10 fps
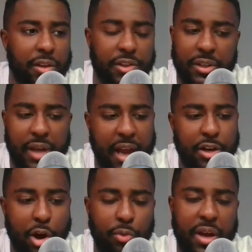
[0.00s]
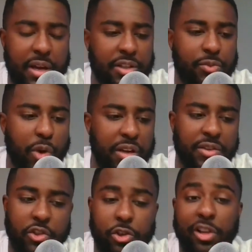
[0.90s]
Listen, I know that his
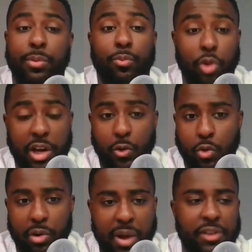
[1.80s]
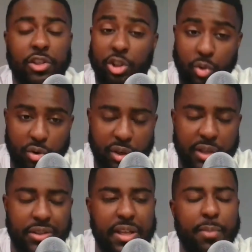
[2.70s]
weakness this year has been running quarterbacks. He struggled
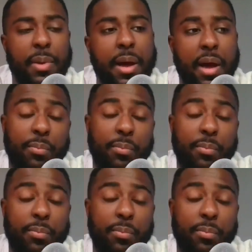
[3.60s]
against them.